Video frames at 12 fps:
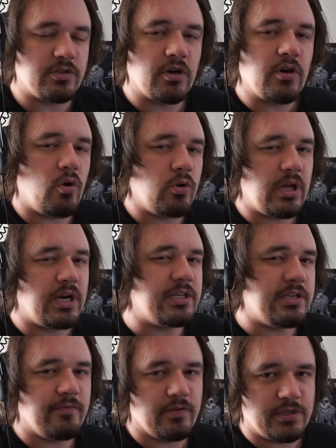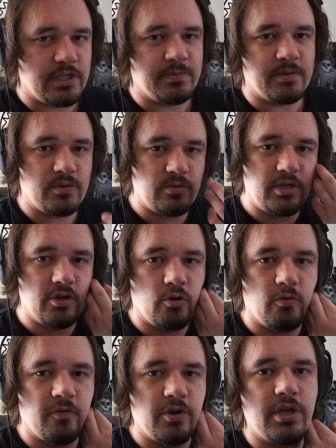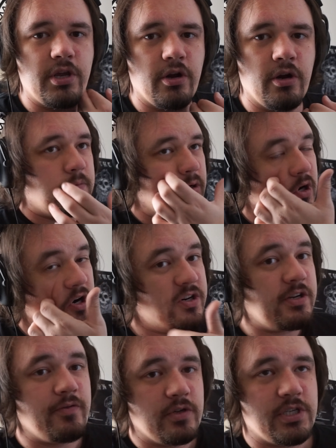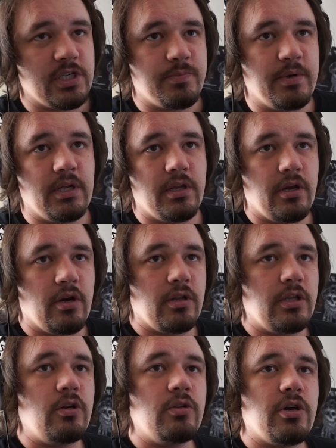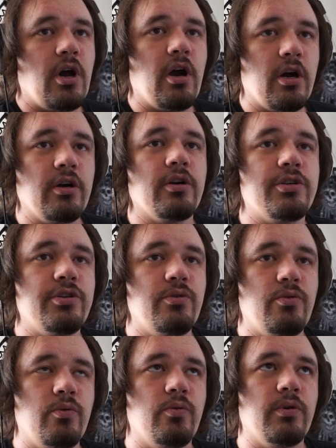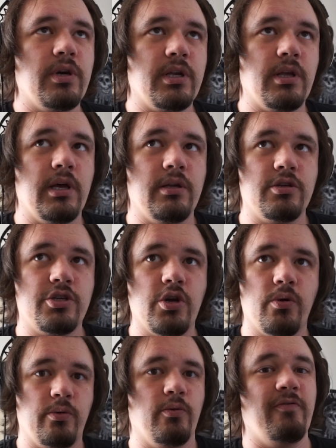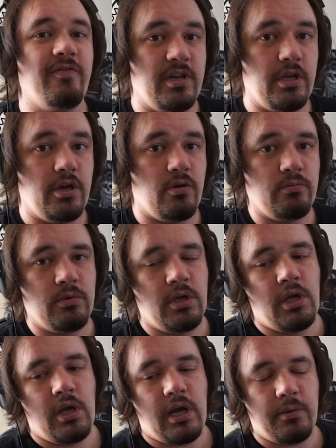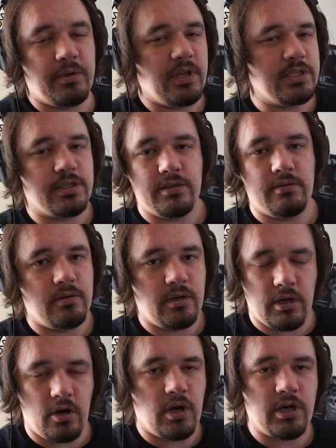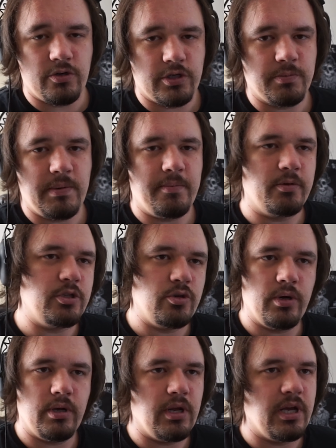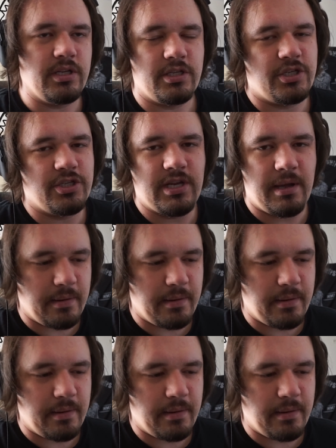aren't a whole lot of differences between year over year. There are differences, but they're a little harder to show through a video. I realize, hundreds of people do it. It's just not my